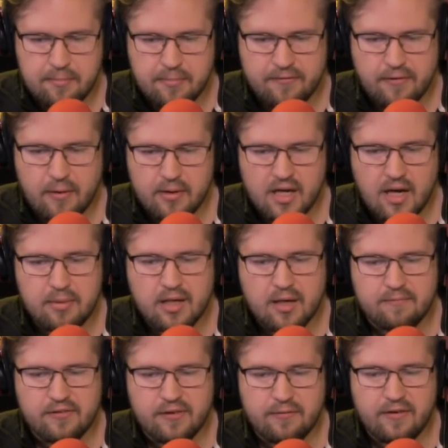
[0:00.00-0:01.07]
becoming a
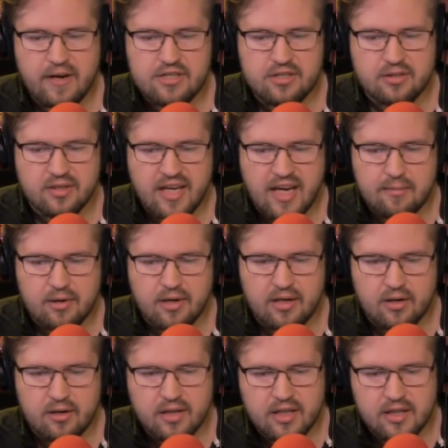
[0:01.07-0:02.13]
professional gamer and
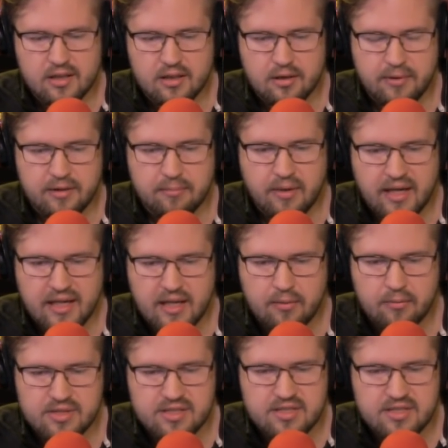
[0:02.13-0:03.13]
earning a little bit of money was a